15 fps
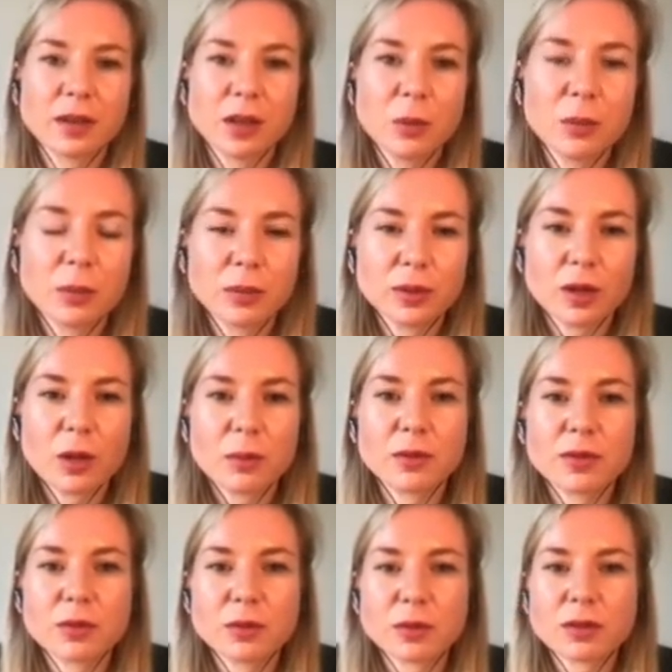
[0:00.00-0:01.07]

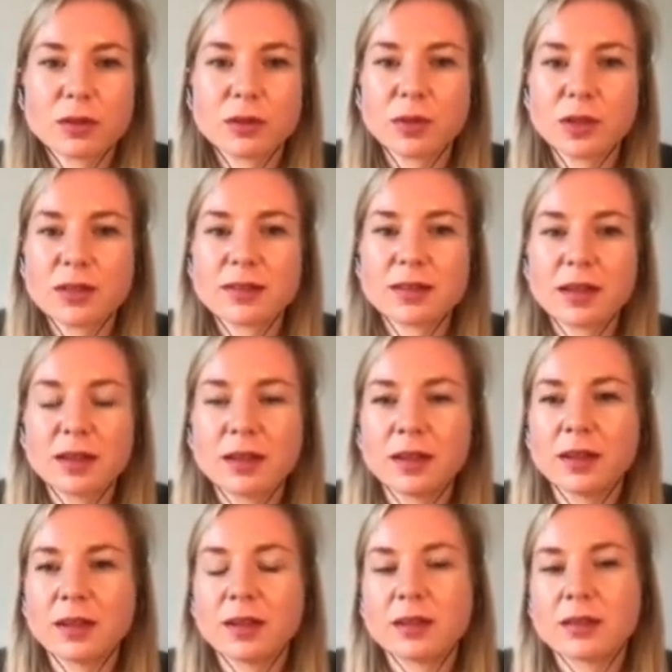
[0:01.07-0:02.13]
that's another part of
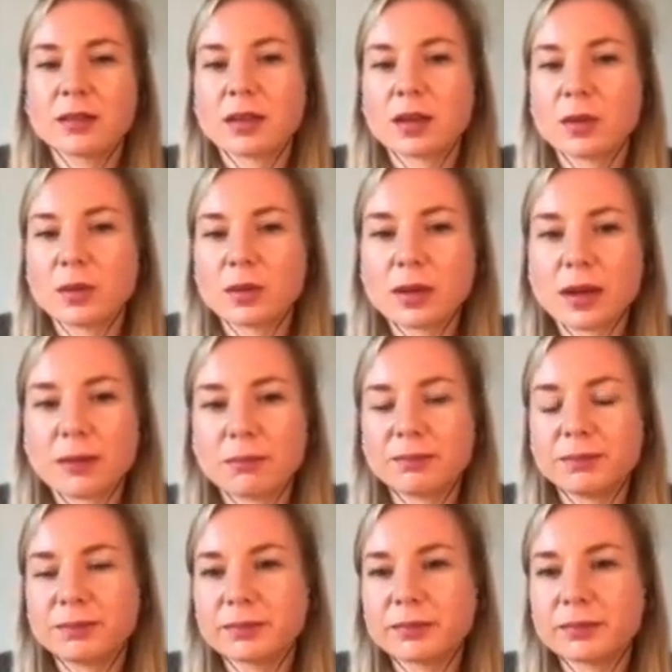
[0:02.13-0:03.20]
building technical
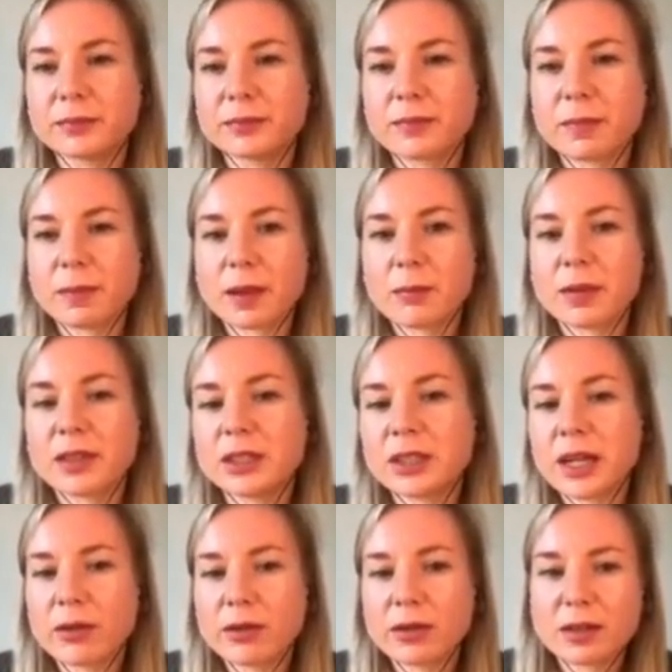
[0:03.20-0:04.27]
capacity,
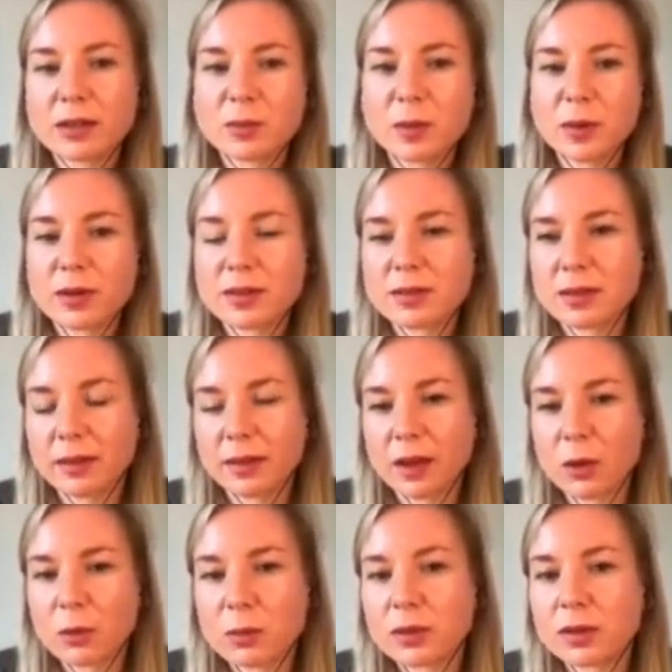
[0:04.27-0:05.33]
encouraging your vendor
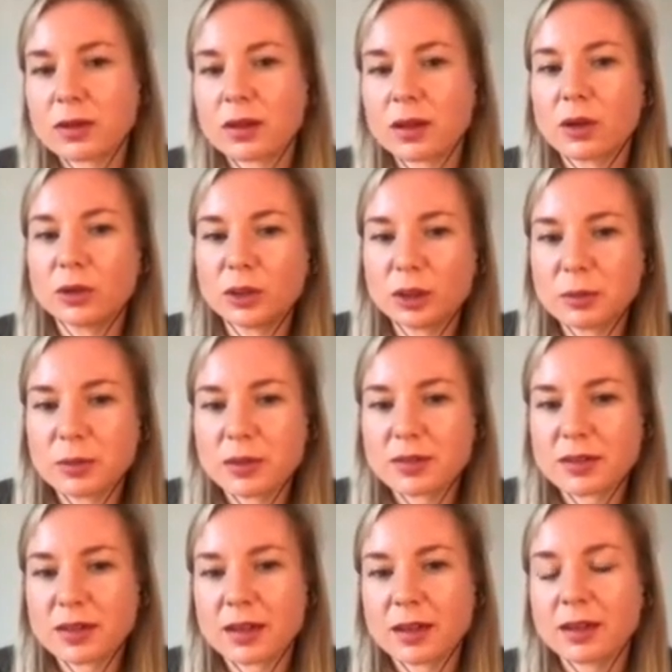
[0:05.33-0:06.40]
ecosystem. There are lots of
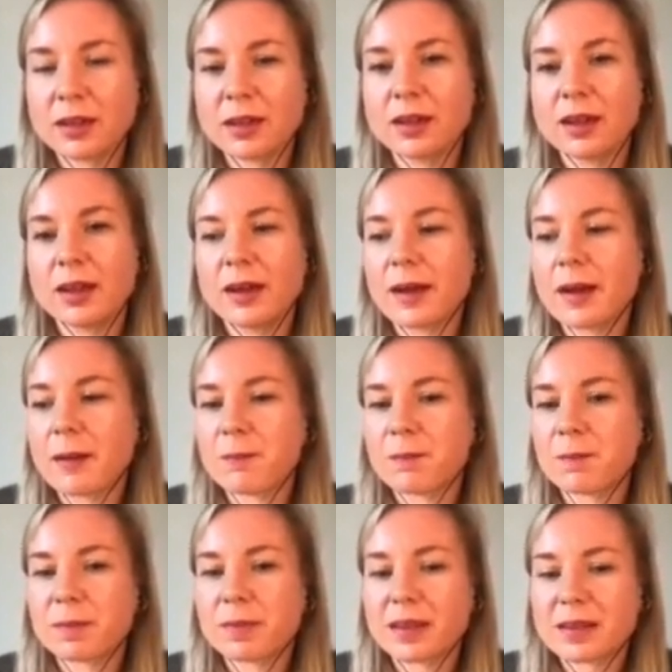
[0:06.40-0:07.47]
benefits.
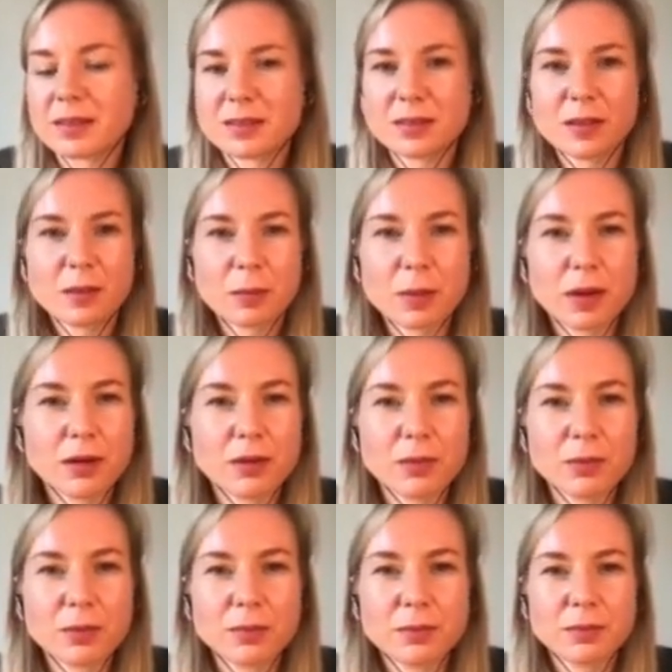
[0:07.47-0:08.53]
And
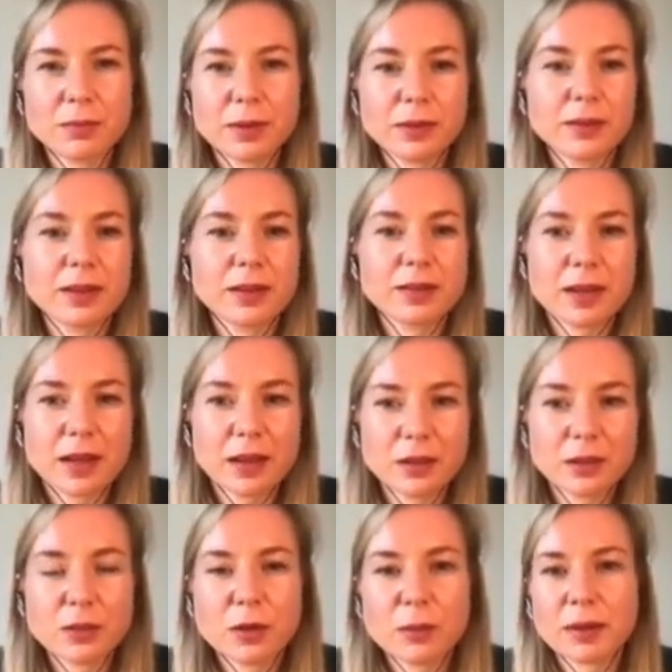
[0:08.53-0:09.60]
there's sort of just
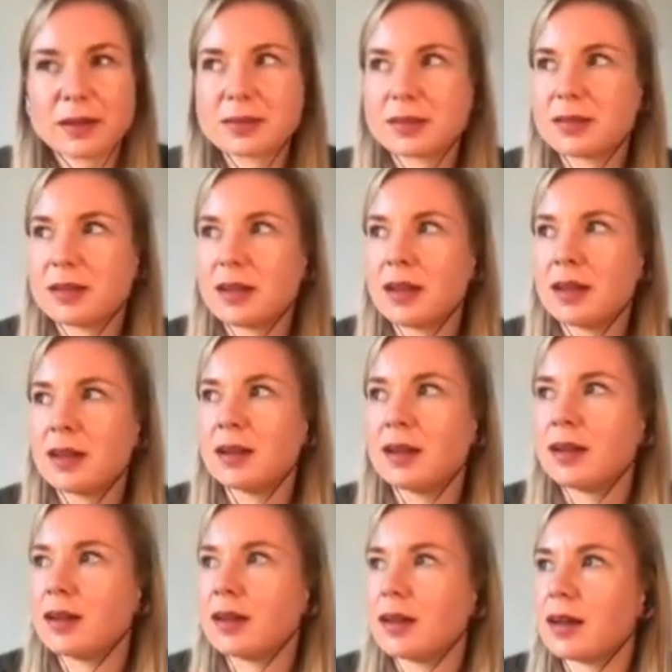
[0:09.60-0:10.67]
a principle
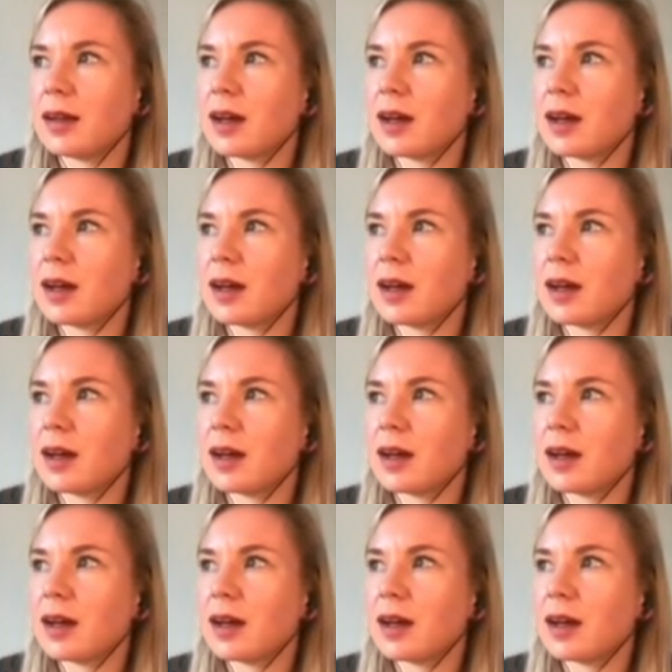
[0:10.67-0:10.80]
of